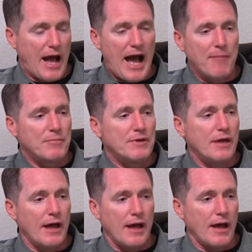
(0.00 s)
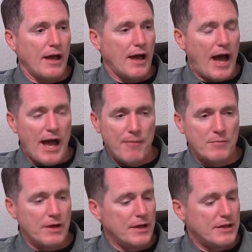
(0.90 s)
I'm,
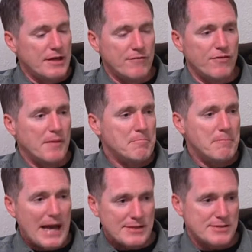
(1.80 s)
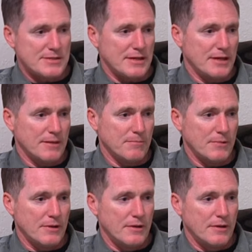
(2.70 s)
I'm going to give the best to him.